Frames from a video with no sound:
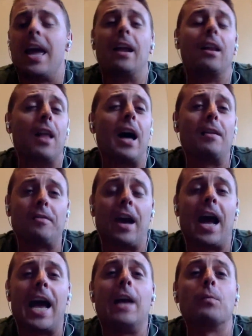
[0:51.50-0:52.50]
And a lot of
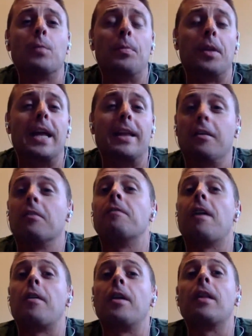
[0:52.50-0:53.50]
guys will be playing their
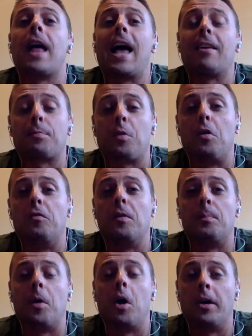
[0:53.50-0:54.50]
very last pro
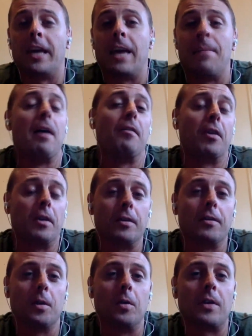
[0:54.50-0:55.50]
football game ever.
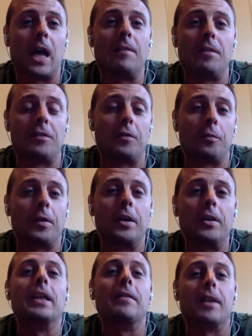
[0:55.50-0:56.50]
So it's kind of a
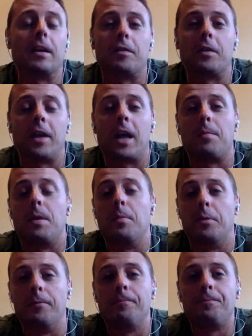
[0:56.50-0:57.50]
surreal evening for a lot of
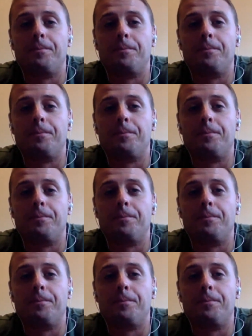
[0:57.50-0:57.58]
people.